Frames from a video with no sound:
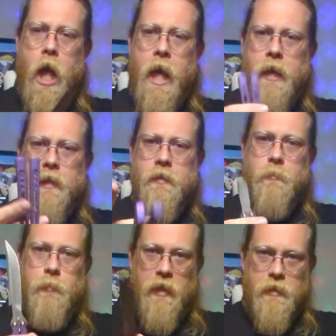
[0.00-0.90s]
at its
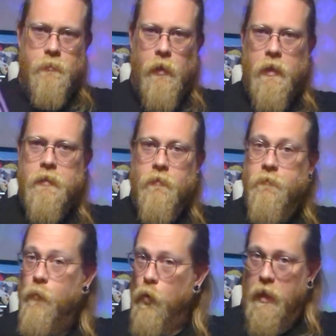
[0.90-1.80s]
base price of
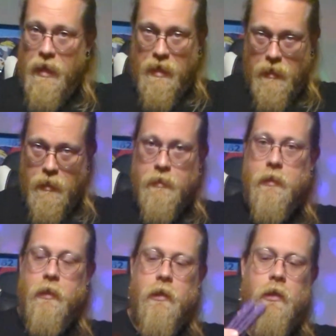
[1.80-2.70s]
$480
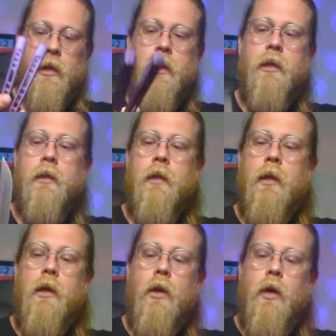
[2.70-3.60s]
to get in on it,
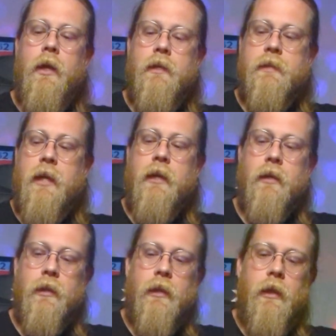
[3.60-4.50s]
is
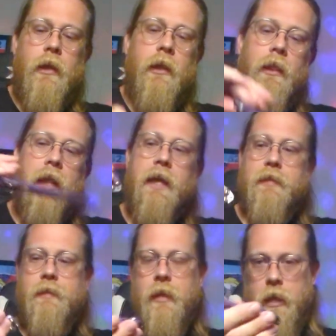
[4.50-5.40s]
technically
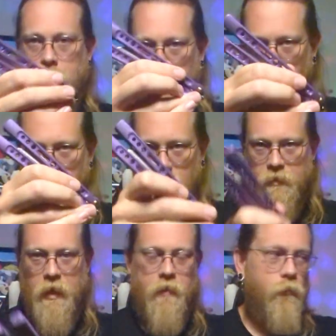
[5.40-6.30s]
less than the
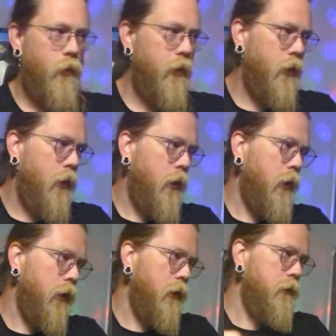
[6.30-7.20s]
Zaphoid
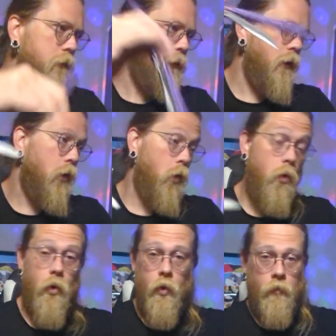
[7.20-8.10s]
is,
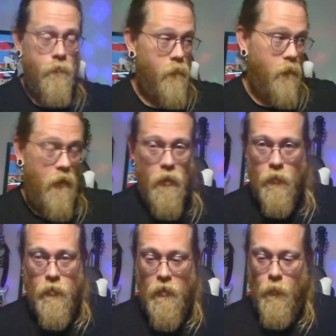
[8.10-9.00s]
or the
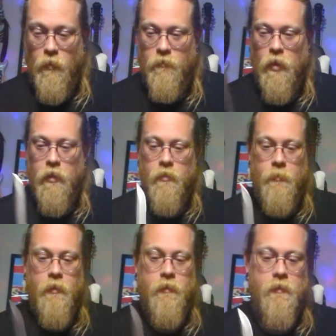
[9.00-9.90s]
other two that we have talked
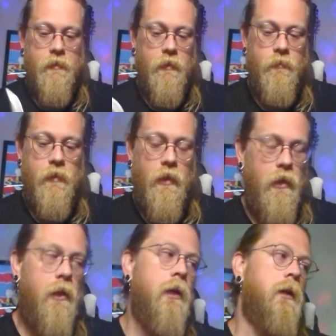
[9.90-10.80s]
about, the Slift
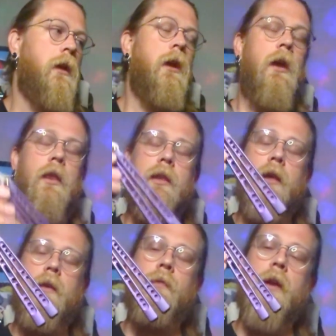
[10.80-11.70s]
and
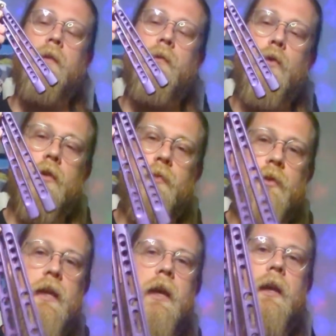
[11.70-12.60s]
the FrankenForge
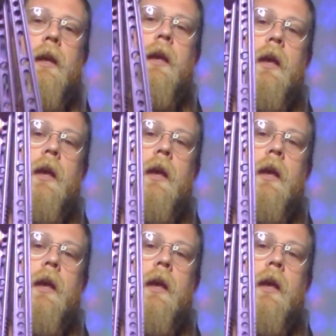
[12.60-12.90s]
Voltaic.